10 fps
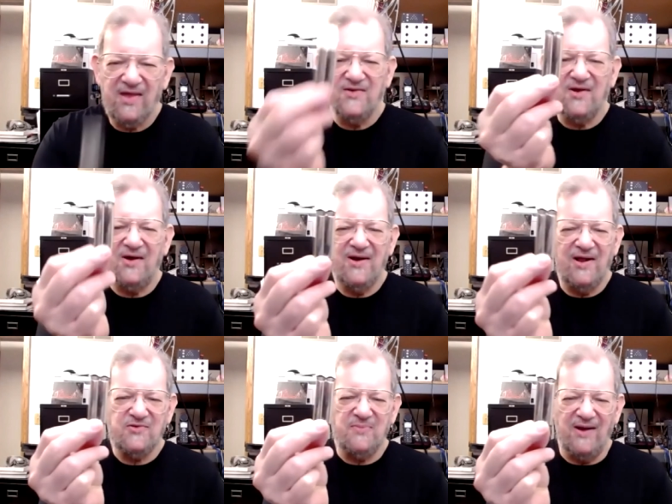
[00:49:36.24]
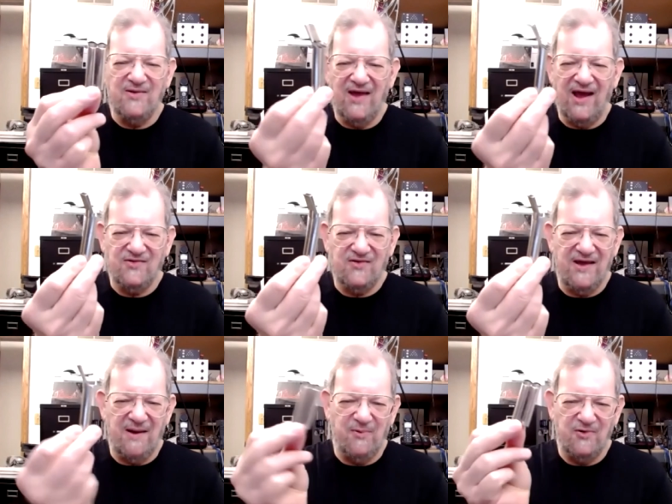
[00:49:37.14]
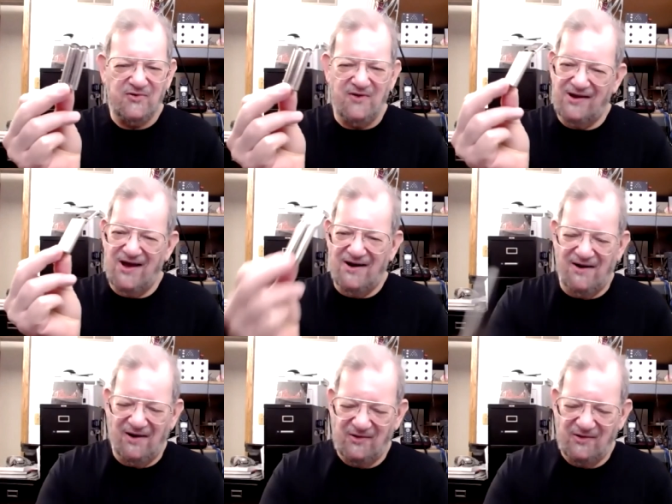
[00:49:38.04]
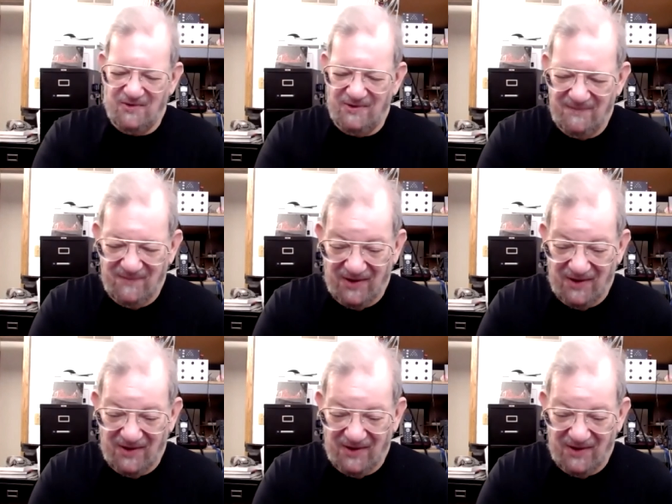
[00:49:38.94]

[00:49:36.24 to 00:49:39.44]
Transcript: I tell you, that's my tax cab whistle I got in high school.